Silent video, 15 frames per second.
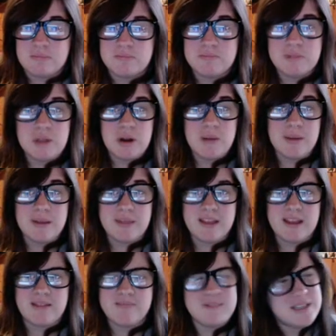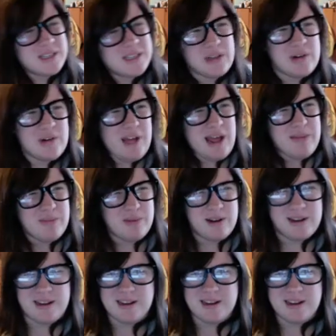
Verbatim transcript: Sorry about that. Just a little ad break.